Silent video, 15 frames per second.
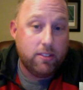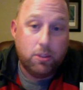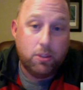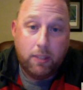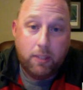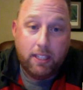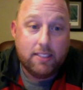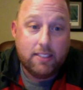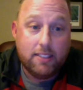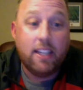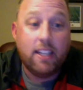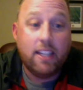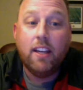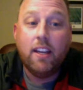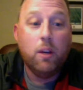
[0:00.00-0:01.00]
weeks?
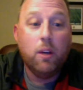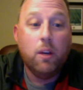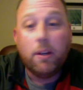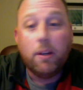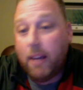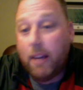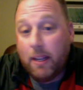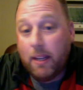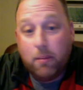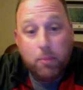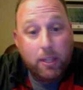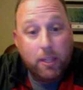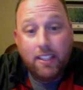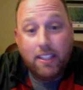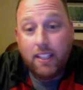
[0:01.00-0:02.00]
Think, what am I going to
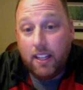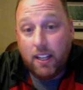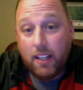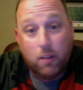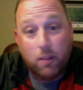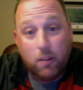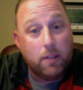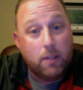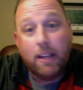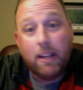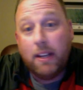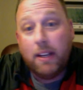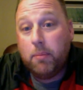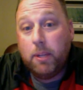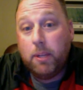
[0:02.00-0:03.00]
be in a year? What am I
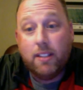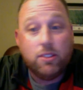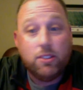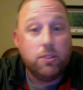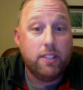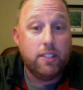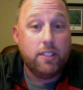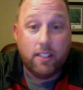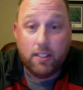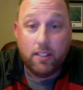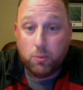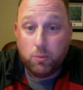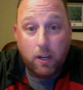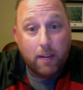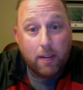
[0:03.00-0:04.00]
going to be in 2 years?
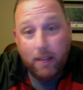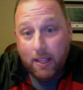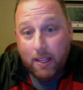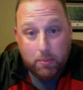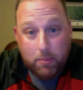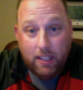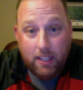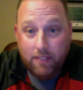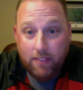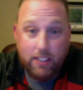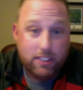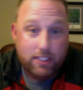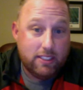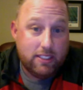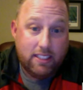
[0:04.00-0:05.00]
Where am I going to be if I
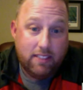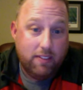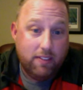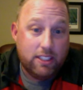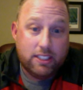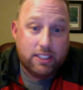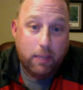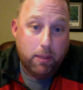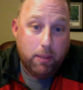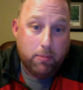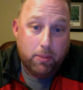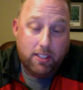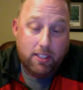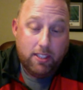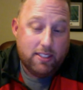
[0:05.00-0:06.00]
just keep up
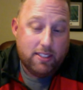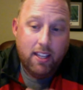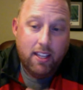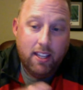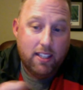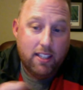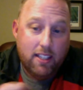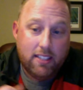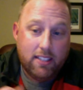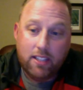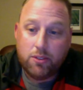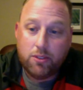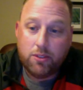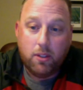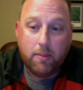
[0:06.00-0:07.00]
with this and take
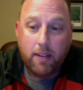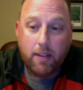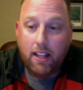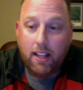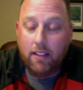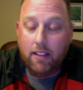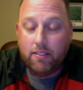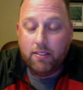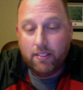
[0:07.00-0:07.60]
control of my life?